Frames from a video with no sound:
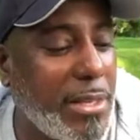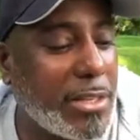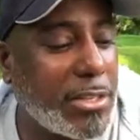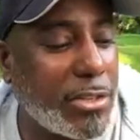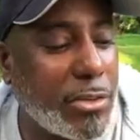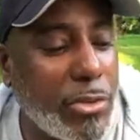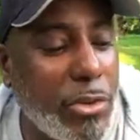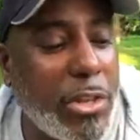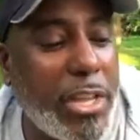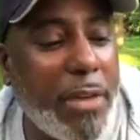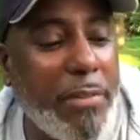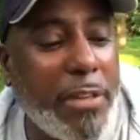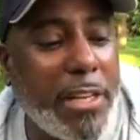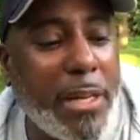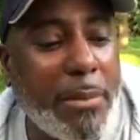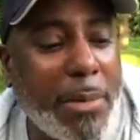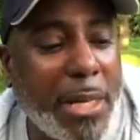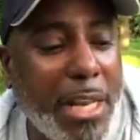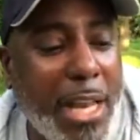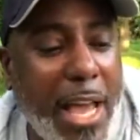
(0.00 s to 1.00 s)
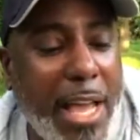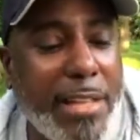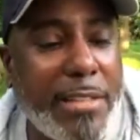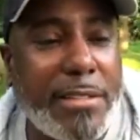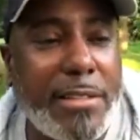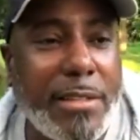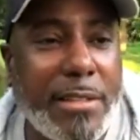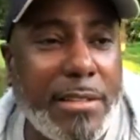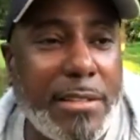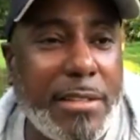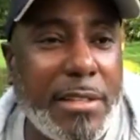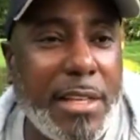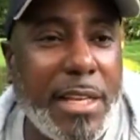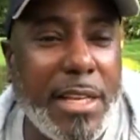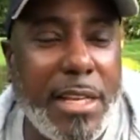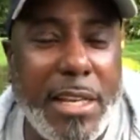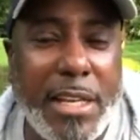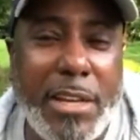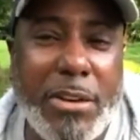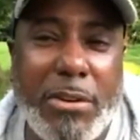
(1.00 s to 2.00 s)
So you're giving them a license,
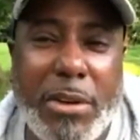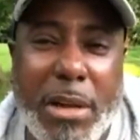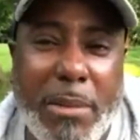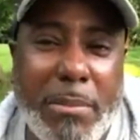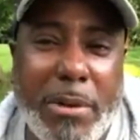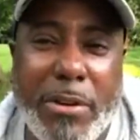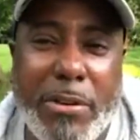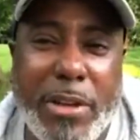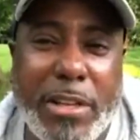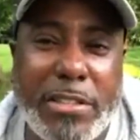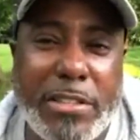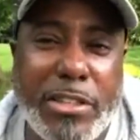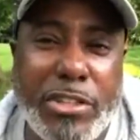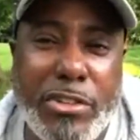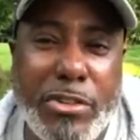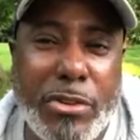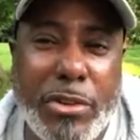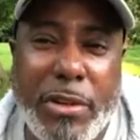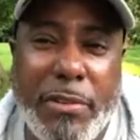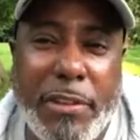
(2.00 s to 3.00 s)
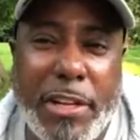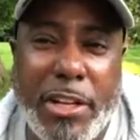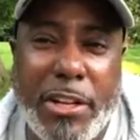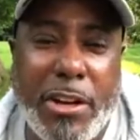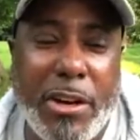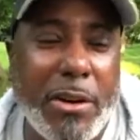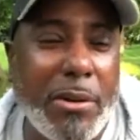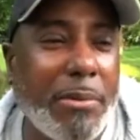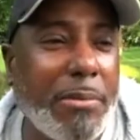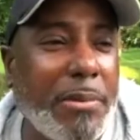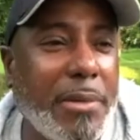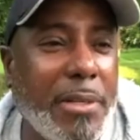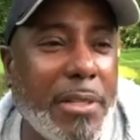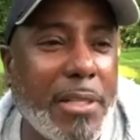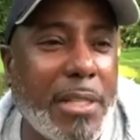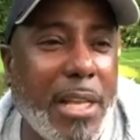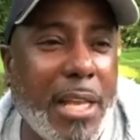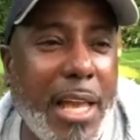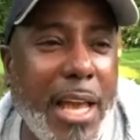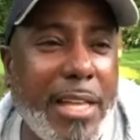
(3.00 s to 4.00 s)
illegal immigrants that you don't even know,
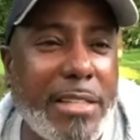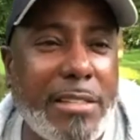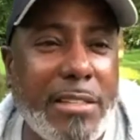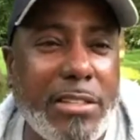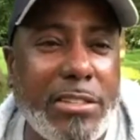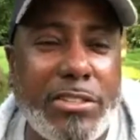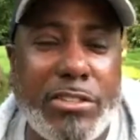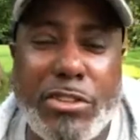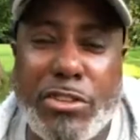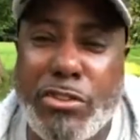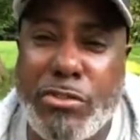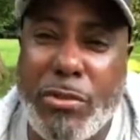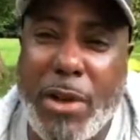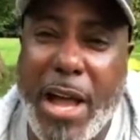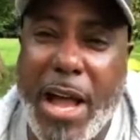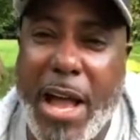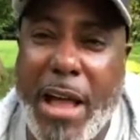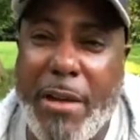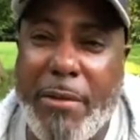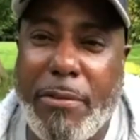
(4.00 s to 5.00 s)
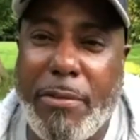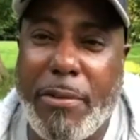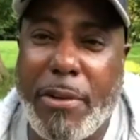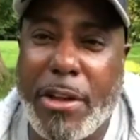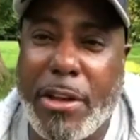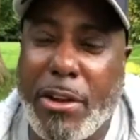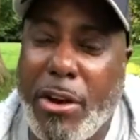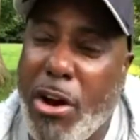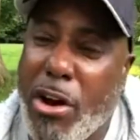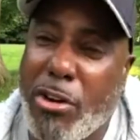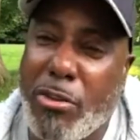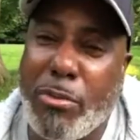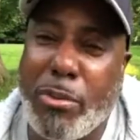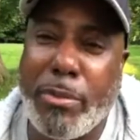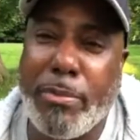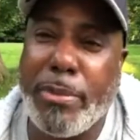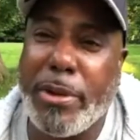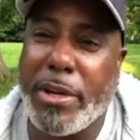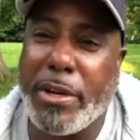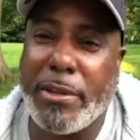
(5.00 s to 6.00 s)
the license to drive an
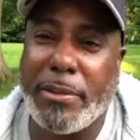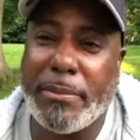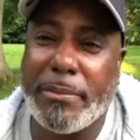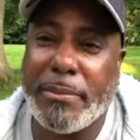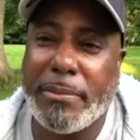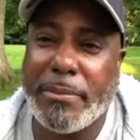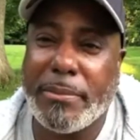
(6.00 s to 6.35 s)
automobile,